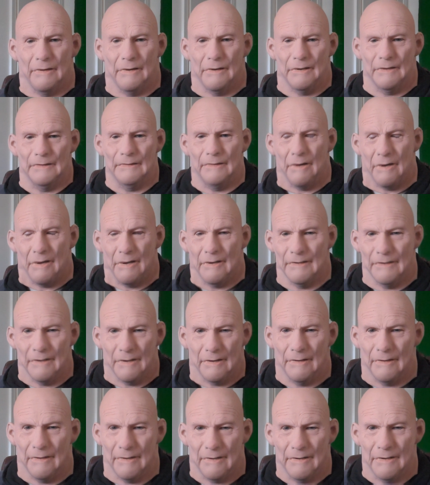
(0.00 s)
because
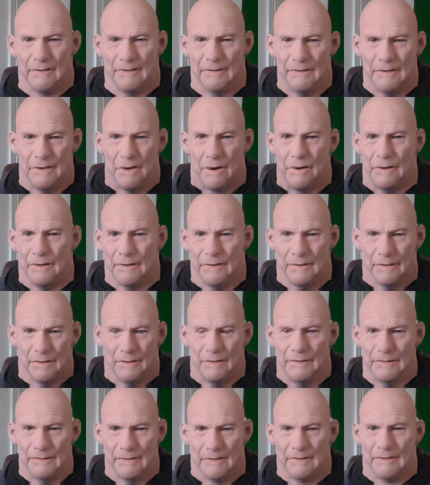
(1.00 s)
basically Scott
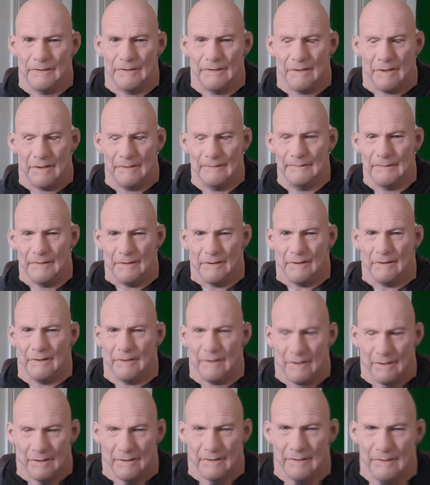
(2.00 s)
Court has sent me
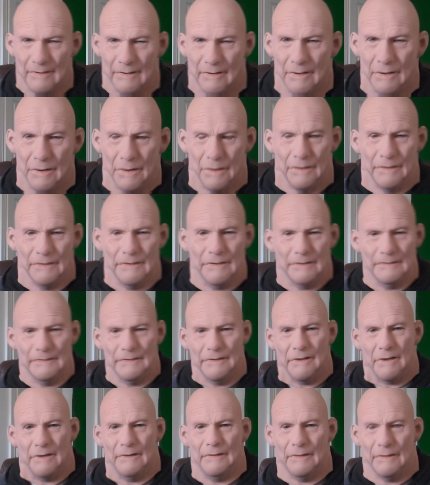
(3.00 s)
a link which
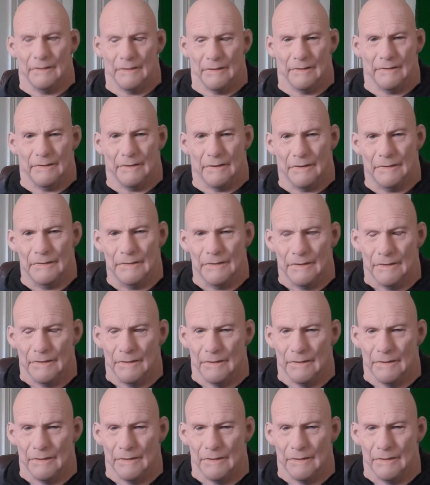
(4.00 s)
I'm sharing with you.